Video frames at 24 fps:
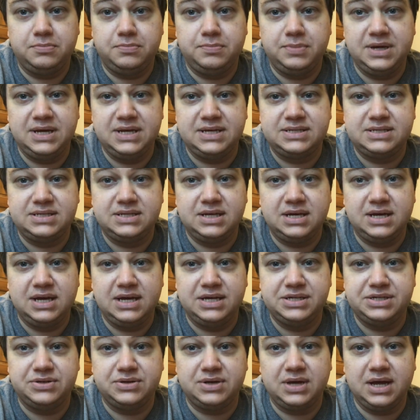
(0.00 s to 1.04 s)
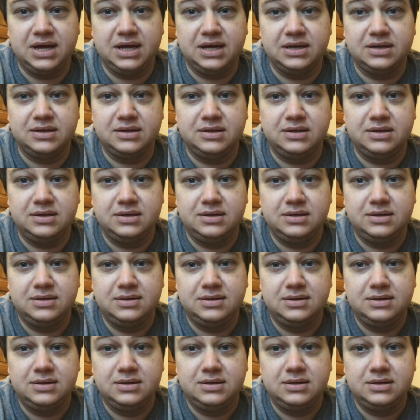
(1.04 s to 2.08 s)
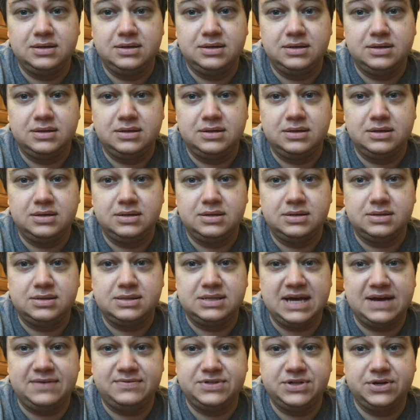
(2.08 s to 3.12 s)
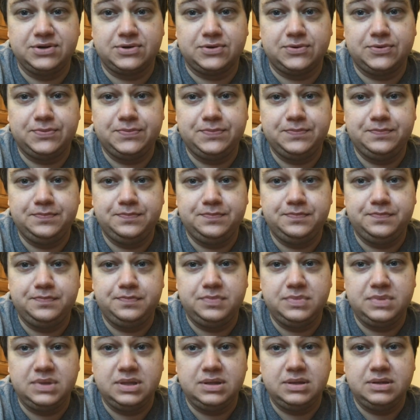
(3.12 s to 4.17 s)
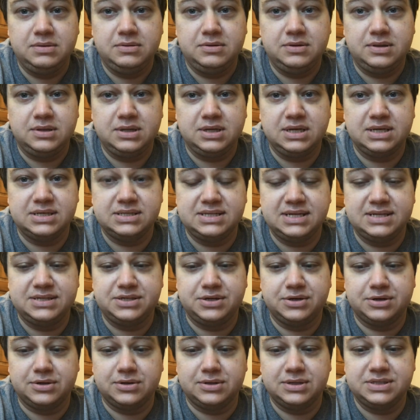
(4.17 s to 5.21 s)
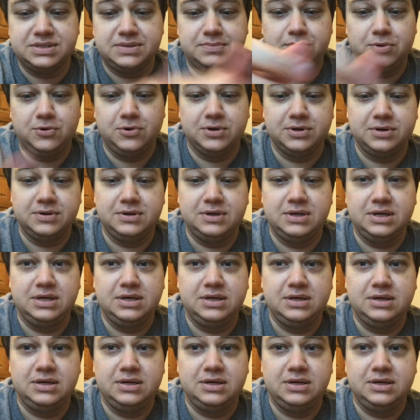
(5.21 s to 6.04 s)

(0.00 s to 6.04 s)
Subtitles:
best as you can to have a circle, because that circle is important,